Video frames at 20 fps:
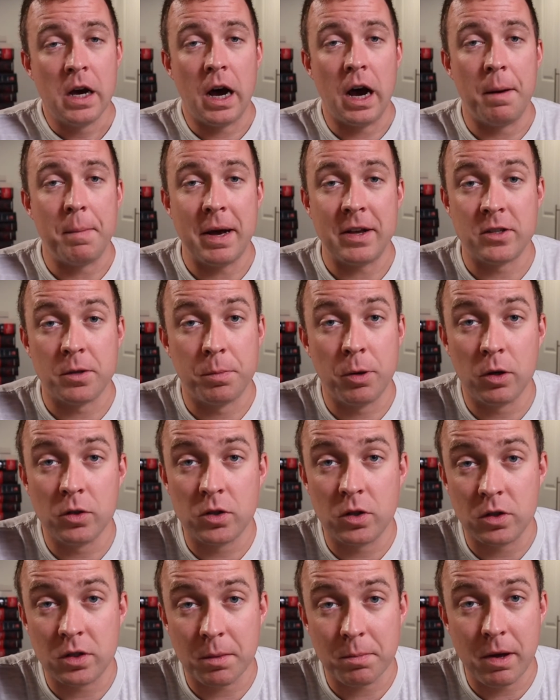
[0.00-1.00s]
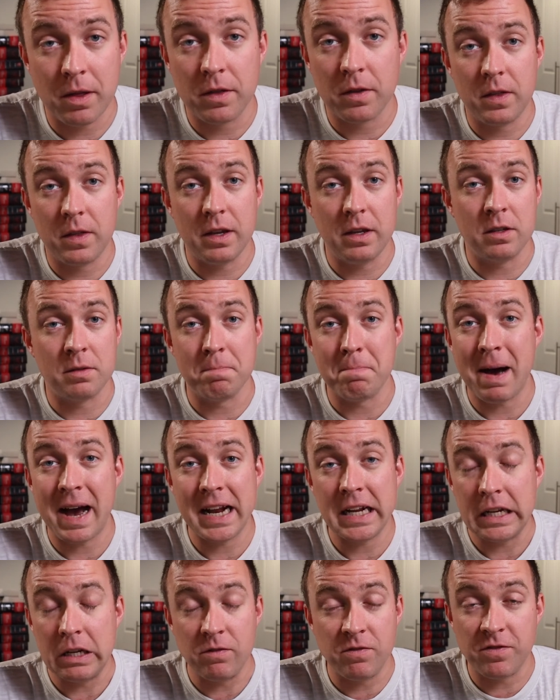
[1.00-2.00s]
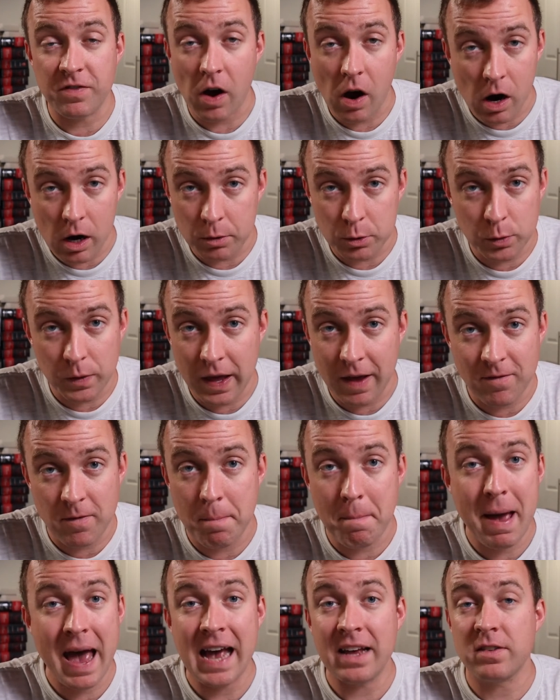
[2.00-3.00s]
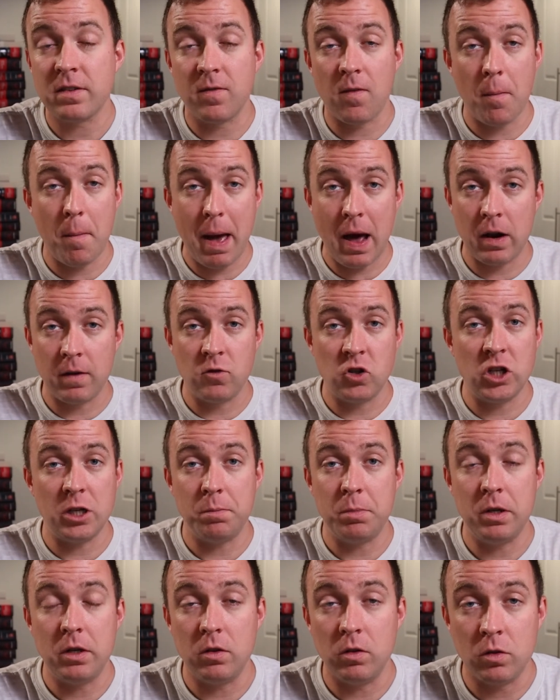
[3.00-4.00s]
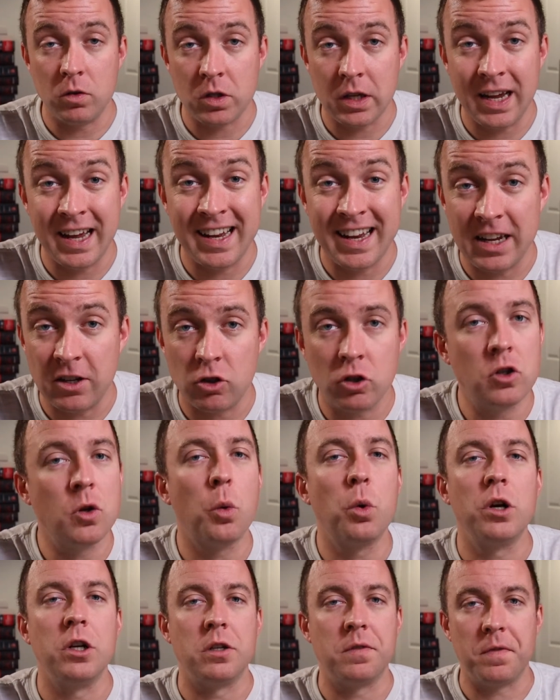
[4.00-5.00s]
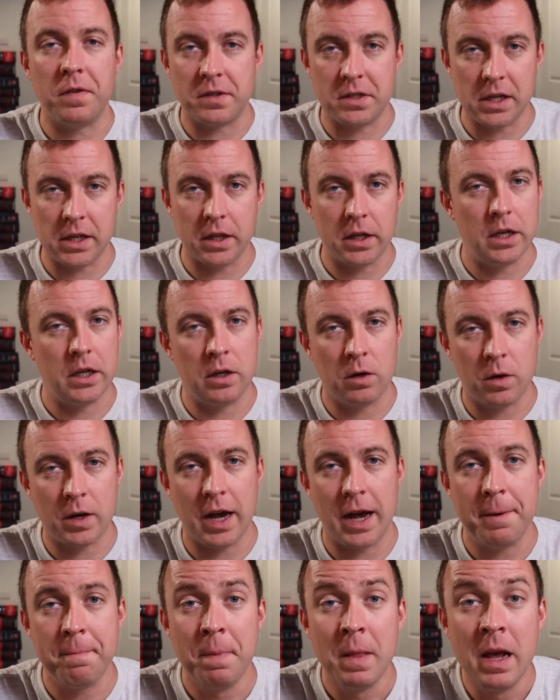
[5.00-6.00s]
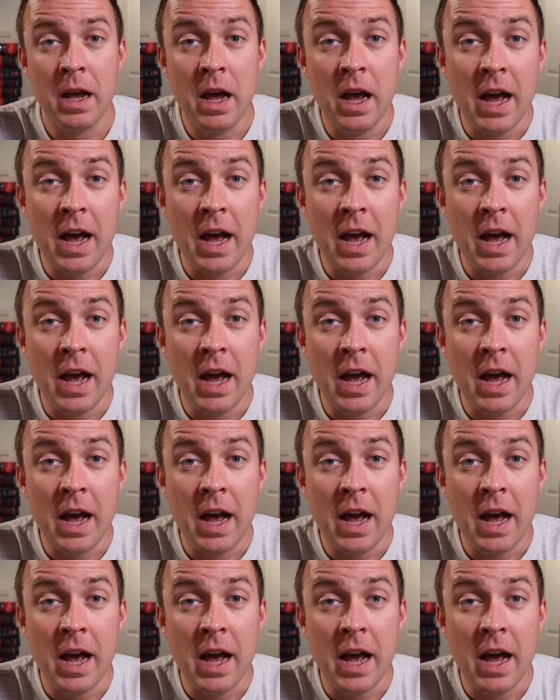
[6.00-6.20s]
Um, as opposed to some these mining farms where they have a massive amount of G P Us in a storage facility, okay?